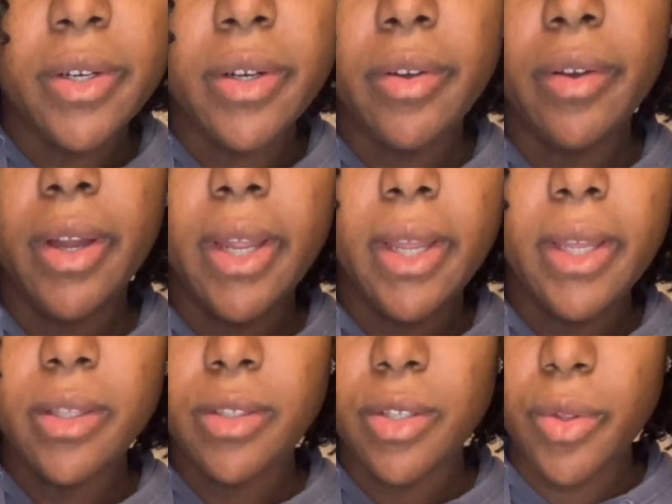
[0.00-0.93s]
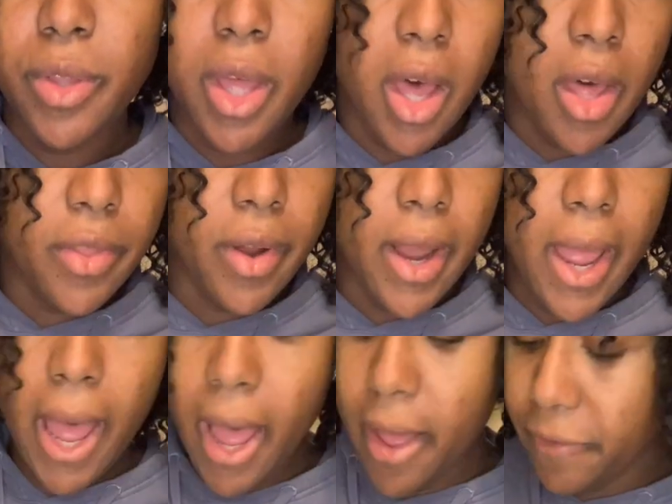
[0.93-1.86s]
right? So the other
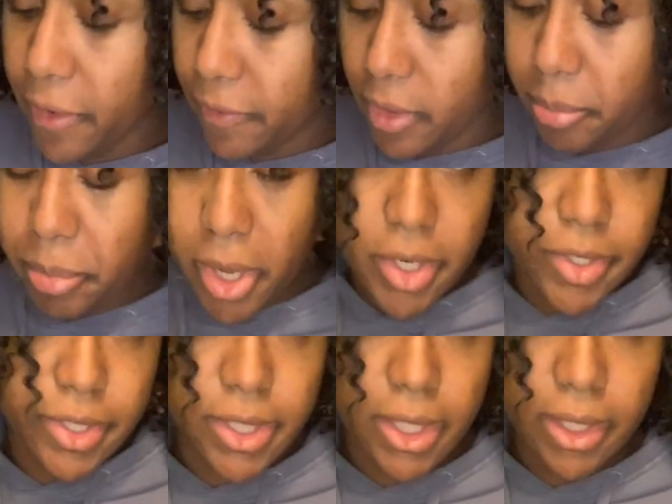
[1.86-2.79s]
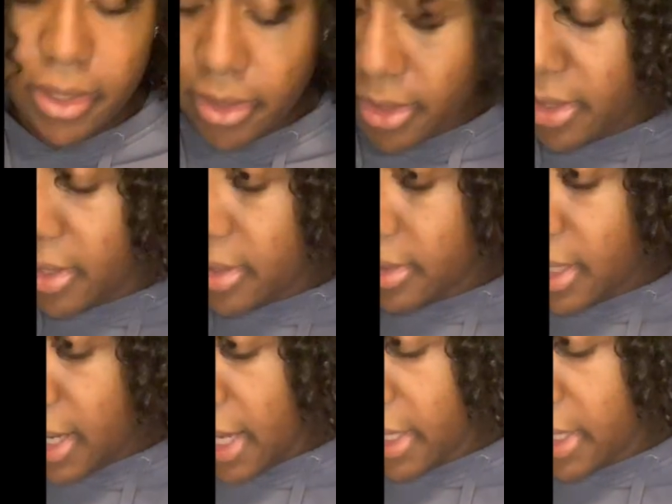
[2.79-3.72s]
half of the butter stick
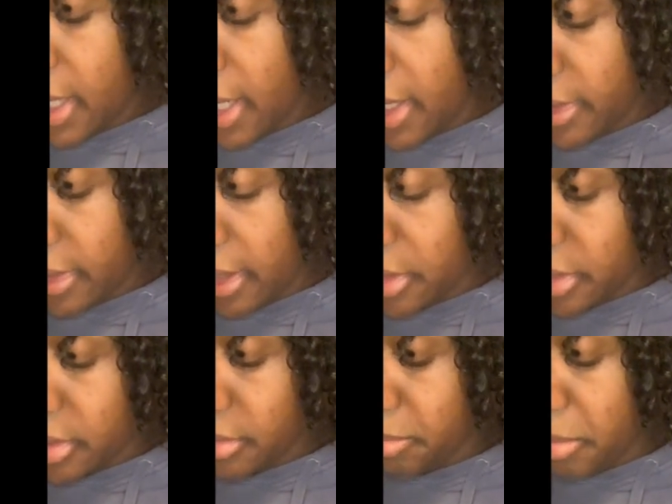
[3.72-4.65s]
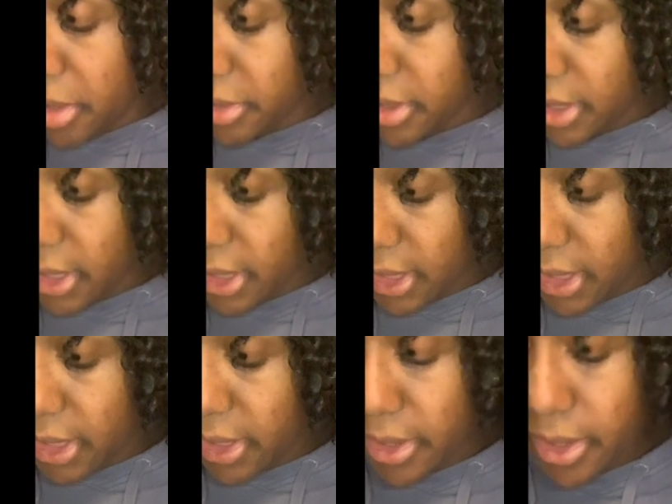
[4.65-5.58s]
that I cut, I just melted it
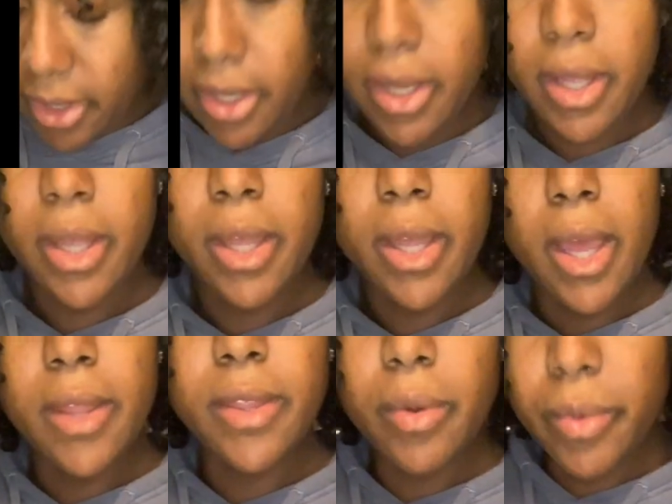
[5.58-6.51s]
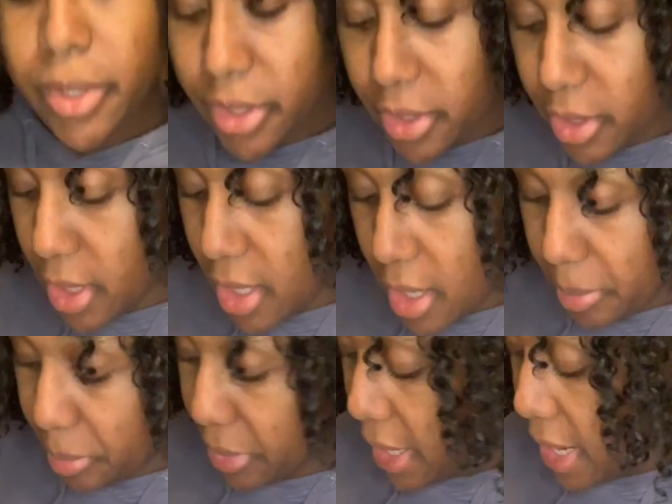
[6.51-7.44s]
here. And then we're just gonna
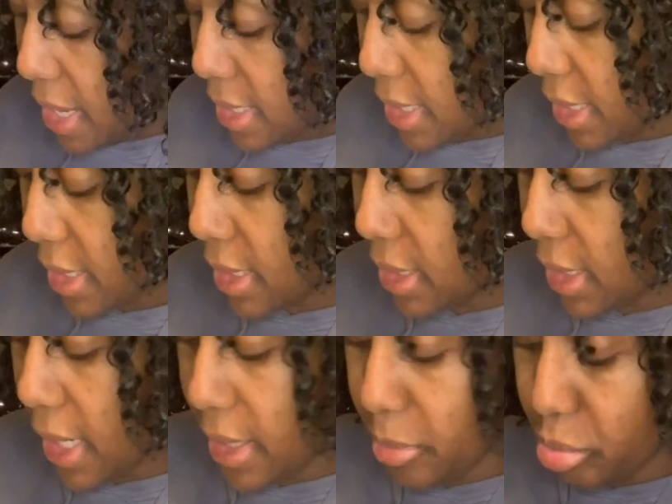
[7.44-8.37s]
apply like a light